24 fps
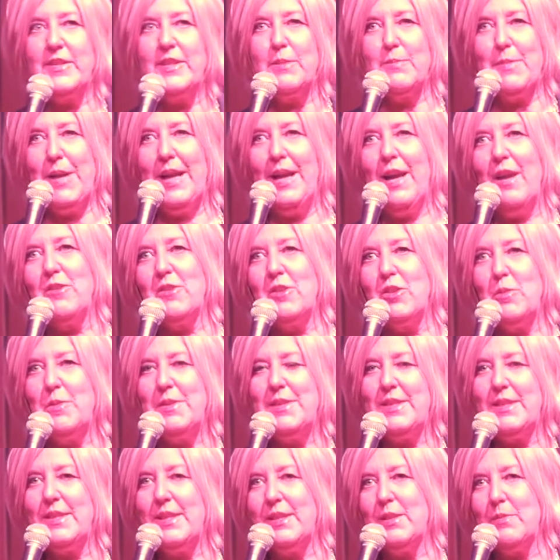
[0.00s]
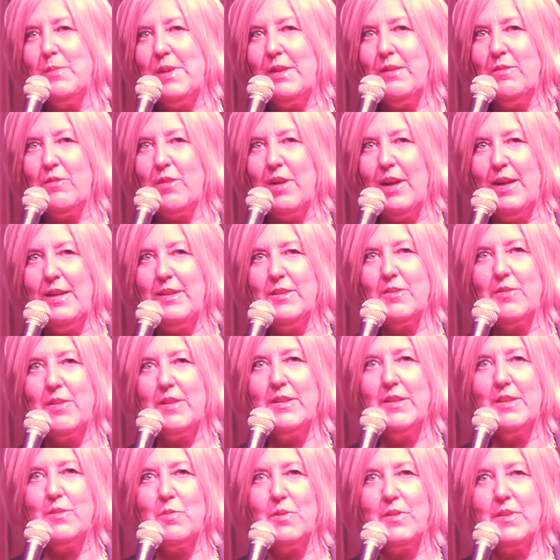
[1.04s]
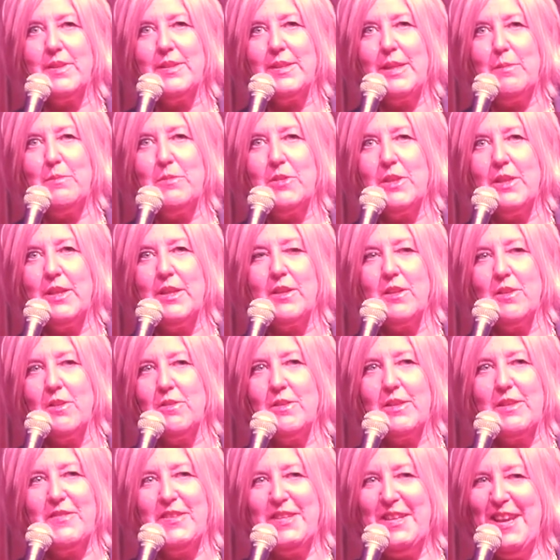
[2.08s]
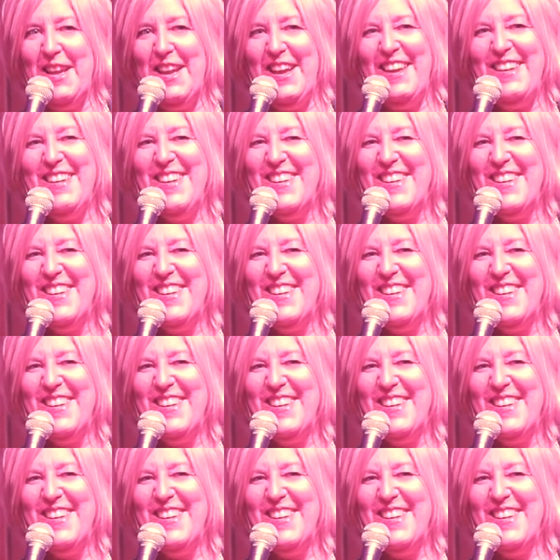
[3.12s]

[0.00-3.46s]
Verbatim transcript: in my house. Nobody sees me, right? So I just wear the same shitty clothes every day,